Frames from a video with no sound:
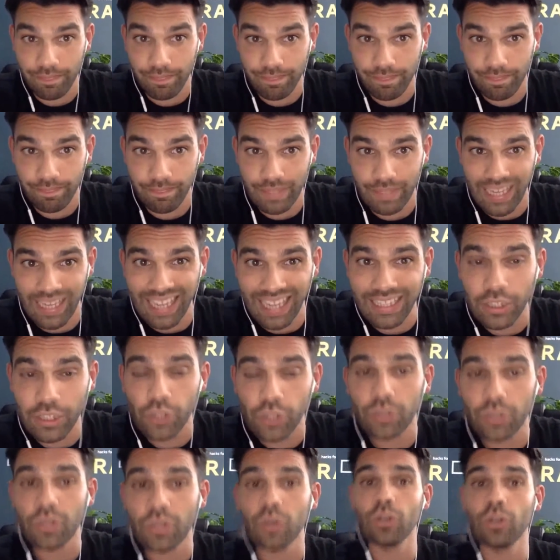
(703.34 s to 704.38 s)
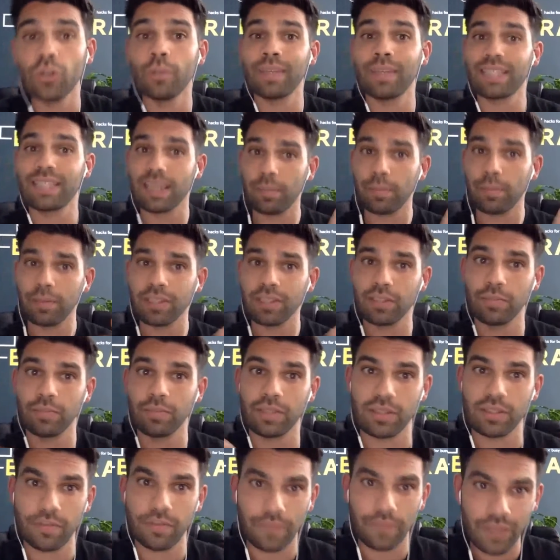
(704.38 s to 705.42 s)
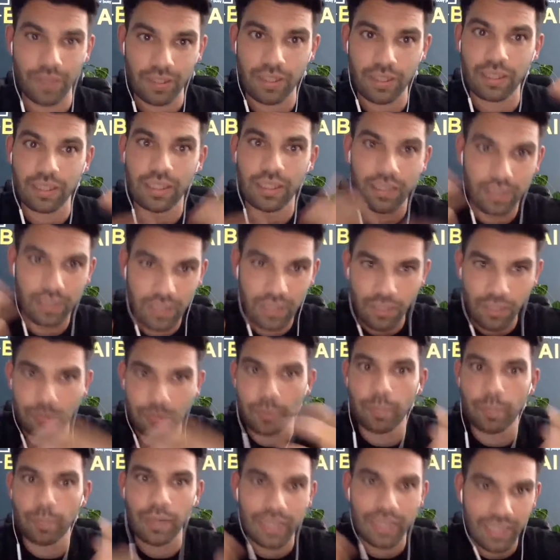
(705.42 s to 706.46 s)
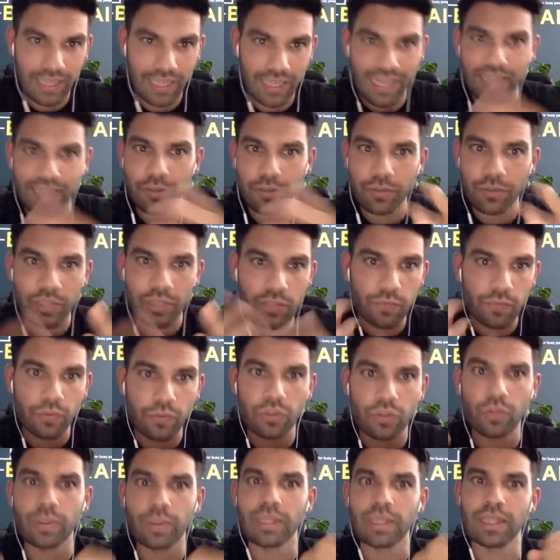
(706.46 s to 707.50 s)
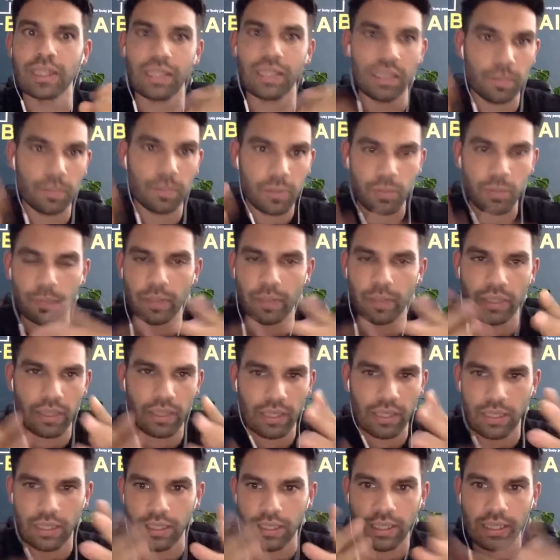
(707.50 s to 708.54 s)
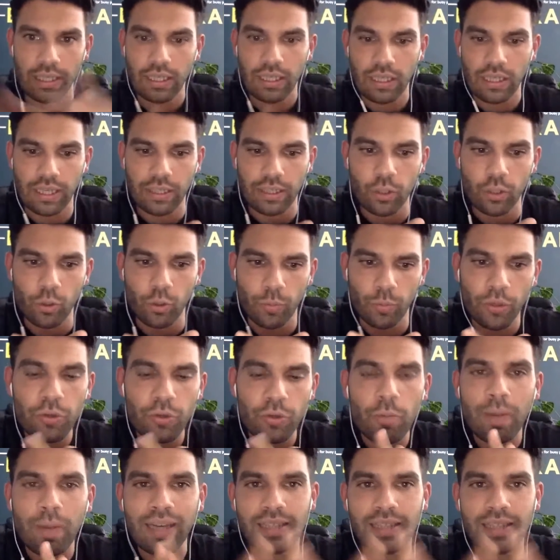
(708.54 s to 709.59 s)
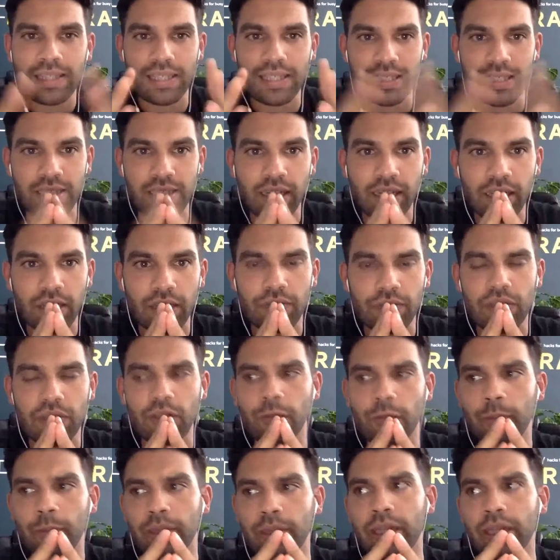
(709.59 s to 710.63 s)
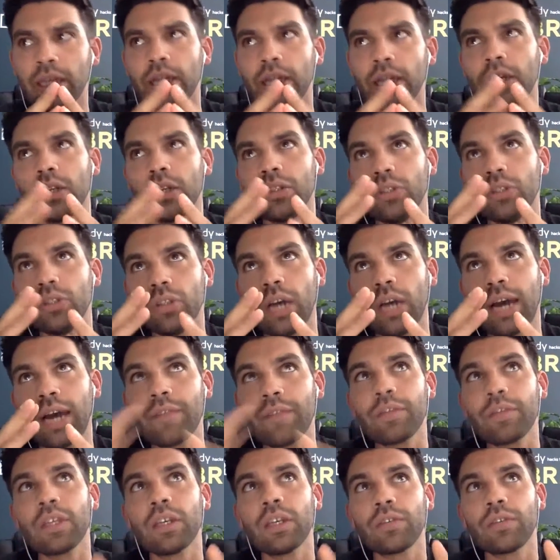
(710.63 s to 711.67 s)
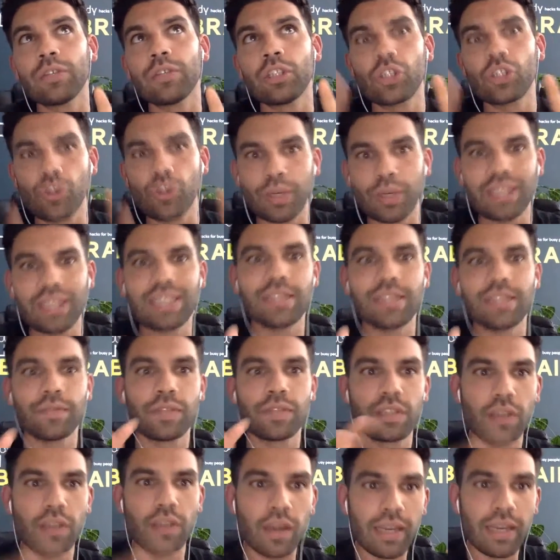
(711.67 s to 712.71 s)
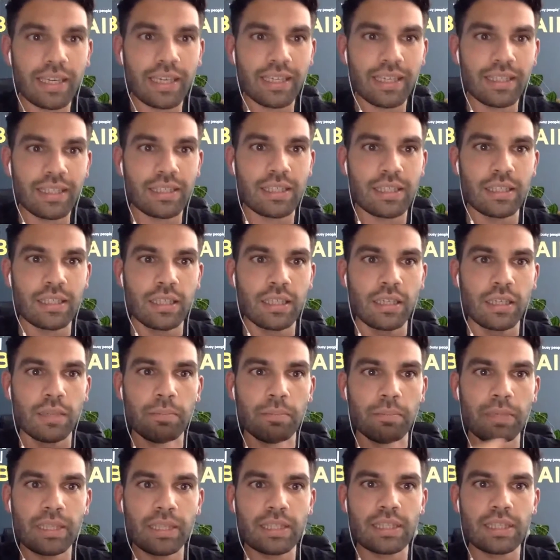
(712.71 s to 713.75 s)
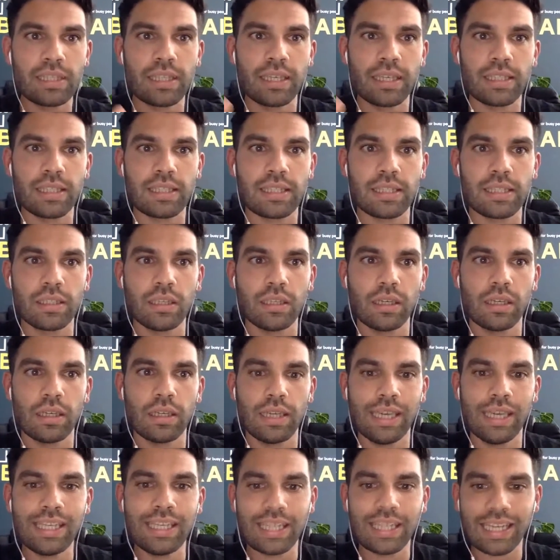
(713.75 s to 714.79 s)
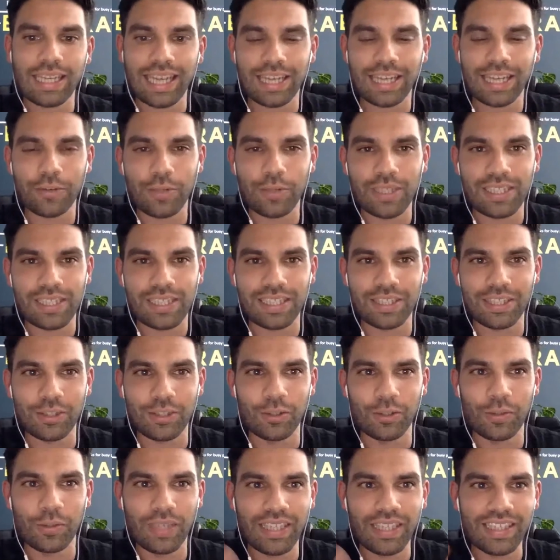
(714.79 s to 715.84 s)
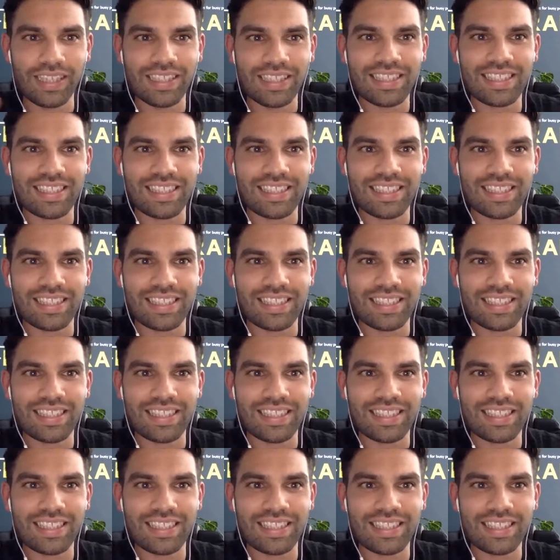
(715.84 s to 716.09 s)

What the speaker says: And as you know, your metabolism is the thing that keeps burning calories for you, and it keeps like hormonal balances and that kind of stuff. But having a restrictive diet means that any calories that you eat